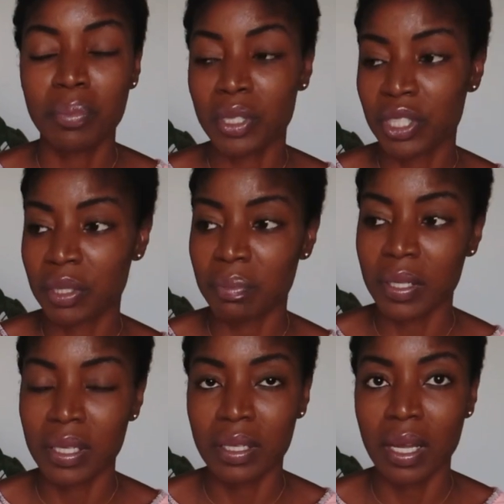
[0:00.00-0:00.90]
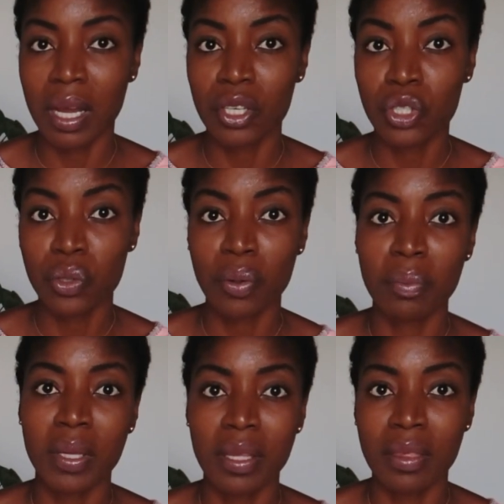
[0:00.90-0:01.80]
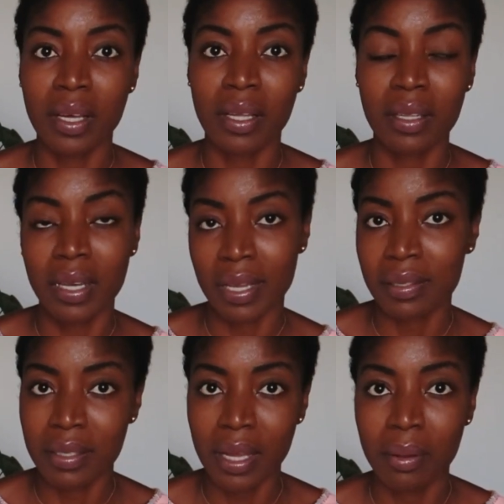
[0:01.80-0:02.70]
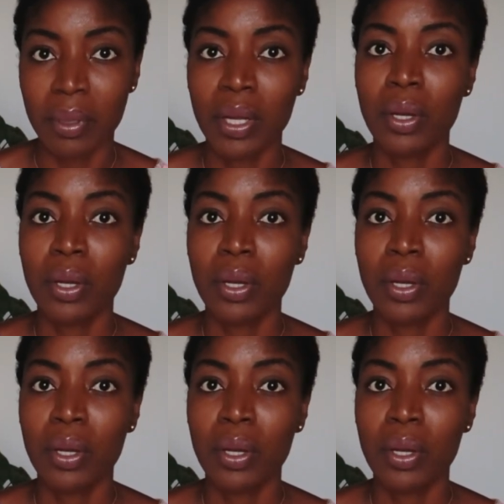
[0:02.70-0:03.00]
pushing me and showing me the next step,